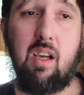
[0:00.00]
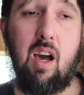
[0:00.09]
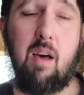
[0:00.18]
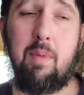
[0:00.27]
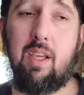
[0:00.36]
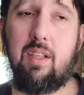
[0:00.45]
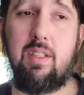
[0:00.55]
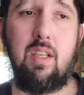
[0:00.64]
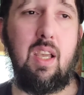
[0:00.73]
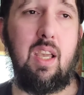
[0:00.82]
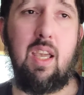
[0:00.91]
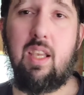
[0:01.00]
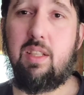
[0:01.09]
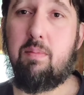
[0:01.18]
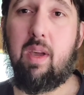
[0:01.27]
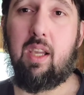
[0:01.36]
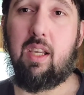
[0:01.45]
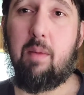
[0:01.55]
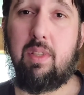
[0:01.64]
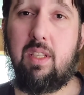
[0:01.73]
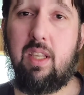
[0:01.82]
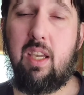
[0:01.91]
Comics, is my cup
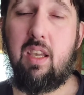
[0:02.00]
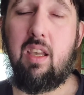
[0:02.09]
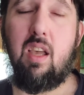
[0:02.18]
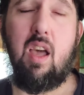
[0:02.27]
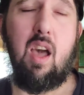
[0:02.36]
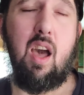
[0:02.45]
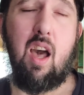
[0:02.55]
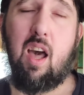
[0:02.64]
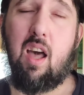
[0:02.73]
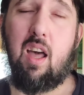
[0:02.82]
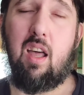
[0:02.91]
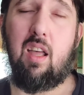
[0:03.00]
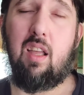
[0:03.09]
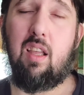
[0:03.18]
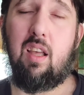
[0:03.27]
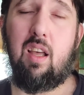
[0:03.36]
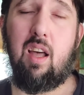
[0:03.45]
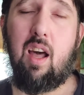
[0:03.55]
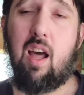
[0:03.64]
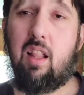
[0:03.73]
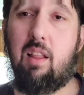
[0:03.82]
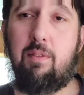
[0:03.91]
of tea. I
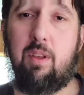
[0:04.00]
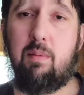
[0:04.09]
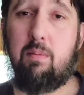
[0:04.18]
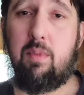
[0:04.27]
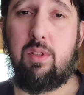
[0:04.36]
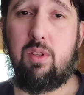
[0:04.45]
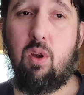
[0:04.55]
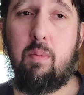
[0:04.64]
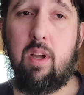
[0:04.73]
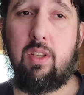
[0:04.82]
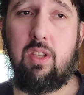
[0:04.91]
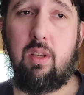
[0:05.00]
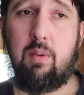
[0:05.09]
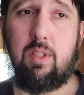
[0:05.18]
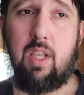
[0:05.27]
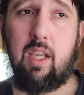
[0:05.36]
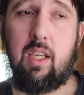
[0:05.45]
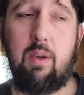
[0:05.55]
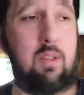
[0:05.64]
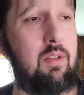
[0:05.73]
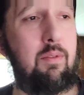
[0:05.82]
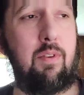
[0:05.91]
love him so much. It was like he
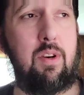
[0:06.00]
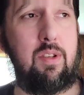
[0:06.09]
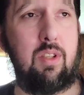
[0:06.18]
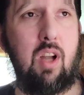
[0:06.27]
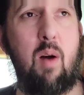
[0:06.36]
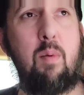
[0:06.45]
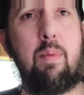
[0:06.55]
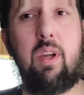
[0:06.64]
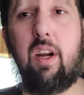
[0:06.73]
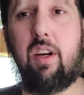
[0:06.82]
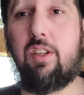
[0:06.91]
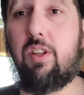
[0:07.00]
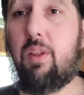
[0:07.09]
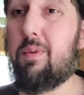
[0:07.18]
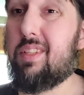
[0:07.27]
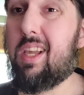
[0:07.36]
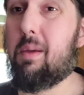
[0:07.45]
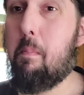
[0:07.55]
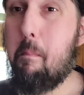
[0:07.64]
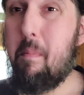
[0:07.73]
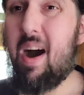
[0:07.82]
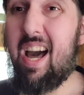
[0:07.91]
was the first comic book character that was like
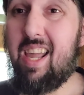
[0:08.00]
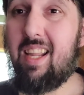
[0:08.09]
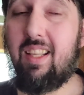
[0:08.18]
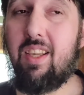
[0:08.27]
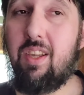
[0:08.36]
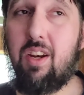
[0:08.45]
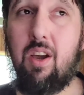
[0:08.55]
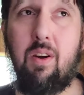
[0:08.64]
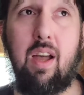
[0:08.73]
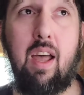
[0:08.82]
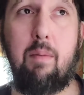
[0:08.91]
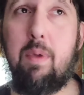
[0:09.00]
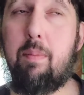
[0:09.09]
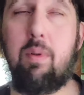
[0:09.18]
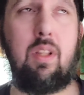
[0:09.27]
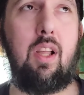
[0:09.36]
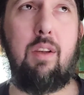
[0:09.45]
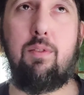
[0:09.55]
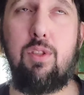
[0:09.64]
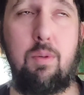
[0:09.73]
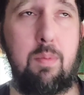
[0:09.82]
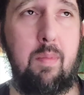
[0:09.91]
mine, you know. People loved
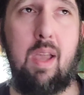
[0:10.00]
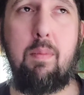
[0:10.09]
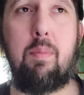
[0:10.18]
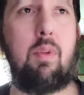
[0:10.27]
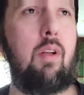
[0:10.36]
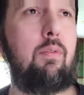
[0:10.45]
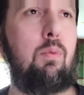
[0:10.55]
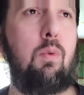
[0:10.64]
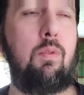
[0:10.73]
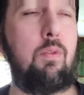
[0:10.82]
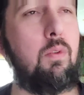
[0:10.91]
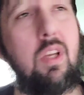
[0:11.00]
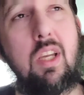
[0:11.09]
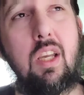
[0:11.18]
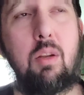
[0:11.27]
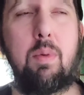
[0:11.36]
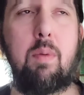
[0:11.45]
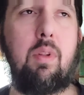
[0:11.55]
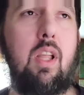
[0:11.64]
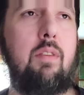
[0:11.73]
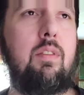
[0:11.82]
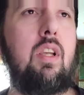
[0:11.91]
Superman, people loved Wolverine, people
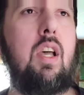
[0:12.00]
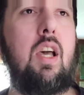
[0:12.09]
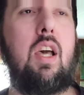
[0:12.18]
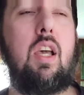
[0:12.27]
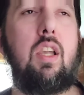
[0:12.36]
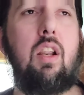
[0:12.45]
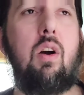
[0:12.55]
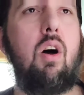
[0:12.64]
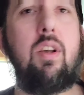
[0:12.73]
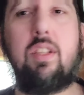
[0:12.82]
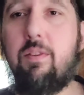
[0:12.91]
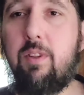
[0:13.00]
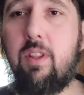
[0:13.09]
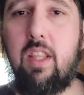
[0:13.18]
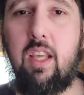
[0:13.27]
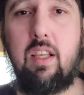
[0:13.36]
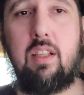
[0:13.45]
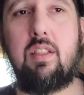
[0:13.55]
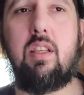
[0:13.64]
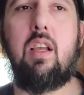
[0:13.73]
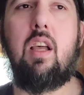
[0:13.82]
loved, you know, all these different things.